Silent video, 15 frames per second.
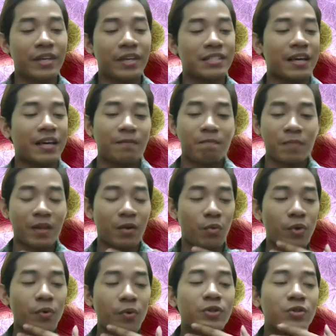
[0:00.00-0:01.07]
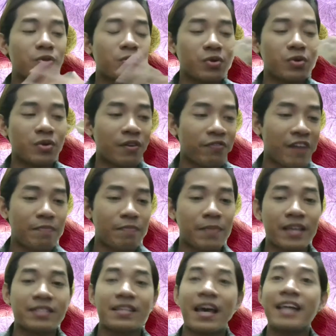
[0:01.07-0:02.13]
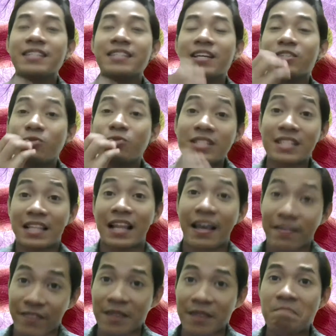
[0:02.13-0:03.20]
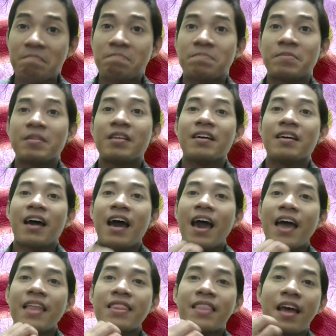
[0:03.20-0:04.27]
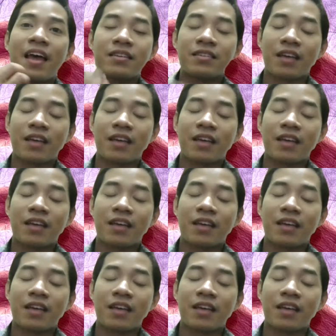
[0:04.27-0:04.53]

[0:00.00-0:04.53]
like we want to 5 minutes and just using saliva, and then